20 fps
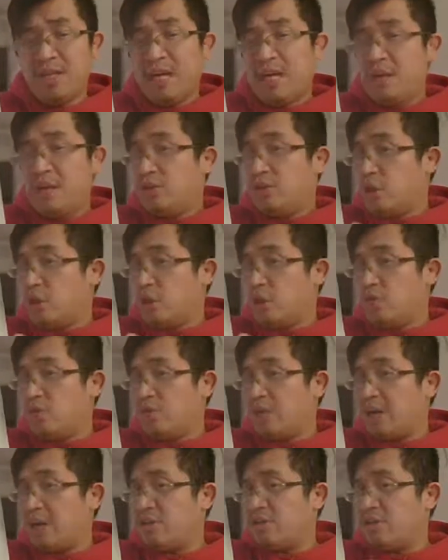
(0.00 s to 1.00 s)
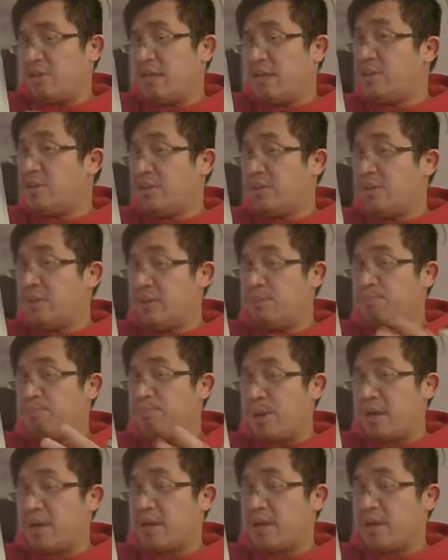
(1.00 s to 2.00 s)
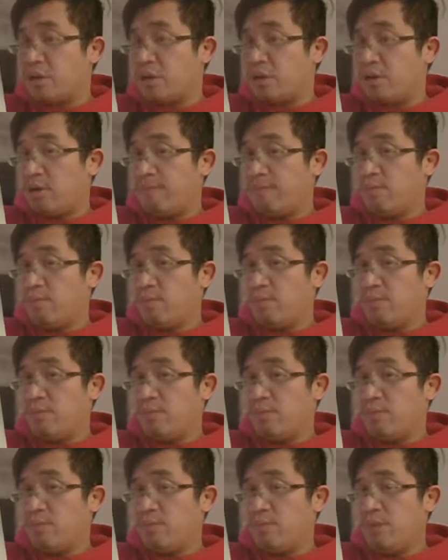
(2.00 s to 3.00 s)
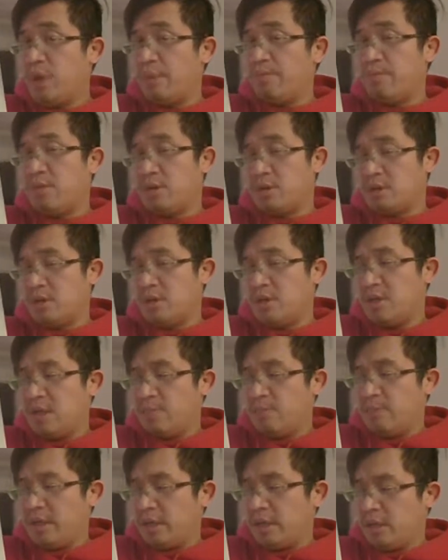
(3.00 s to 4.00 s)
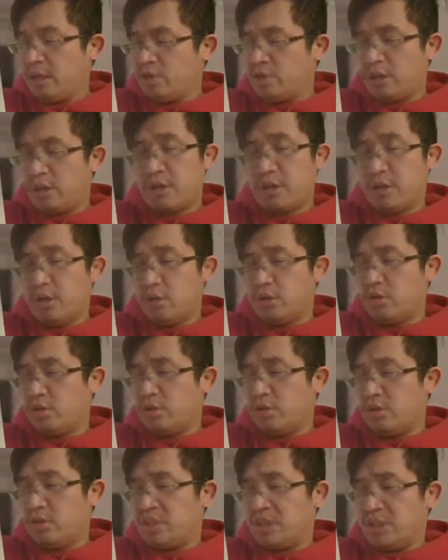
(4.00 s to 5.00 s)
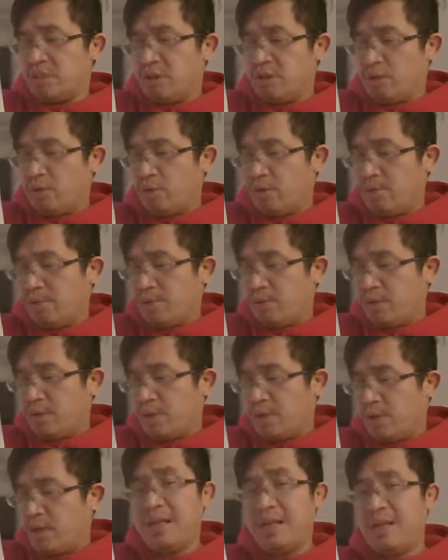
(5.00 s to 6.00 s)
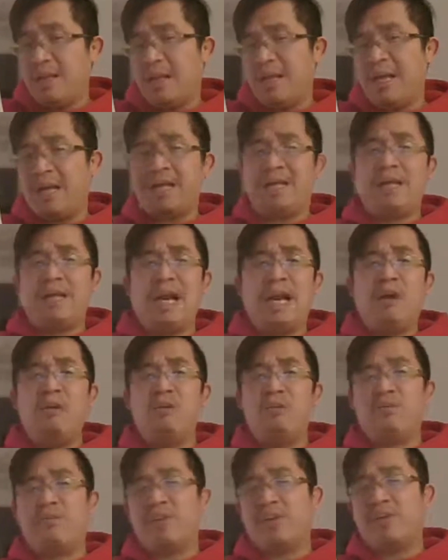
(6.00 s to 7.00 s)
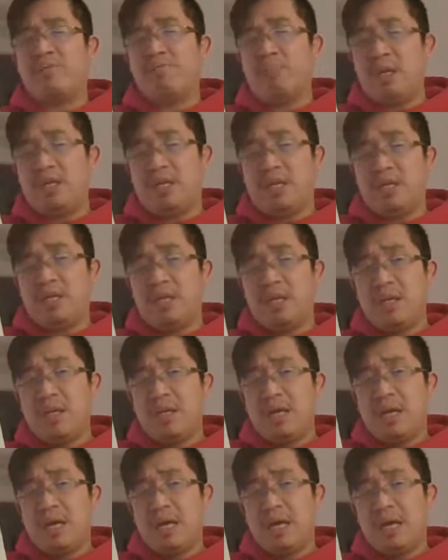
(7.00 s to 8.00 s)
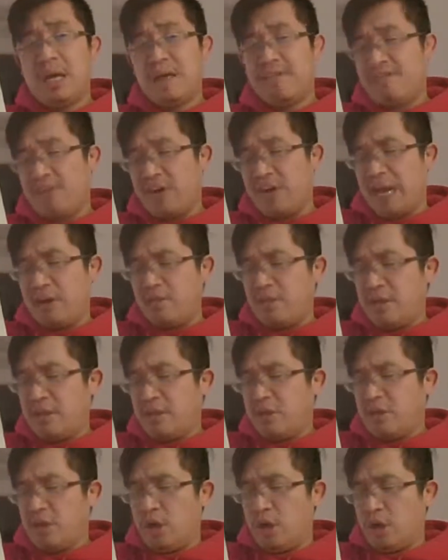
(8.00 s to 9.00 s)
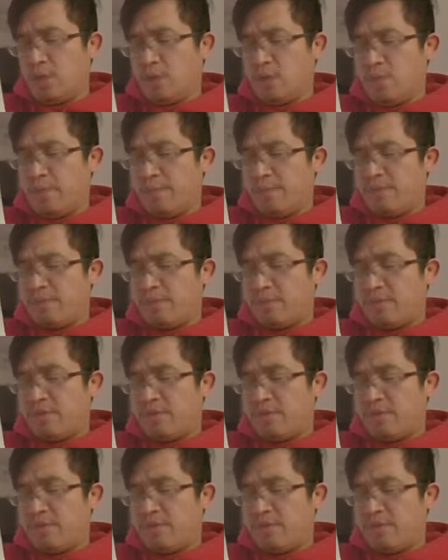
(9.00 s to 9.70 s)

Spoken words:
those are technically bigger numbers because they're closer to 0. So that I always think of money. If I rather owe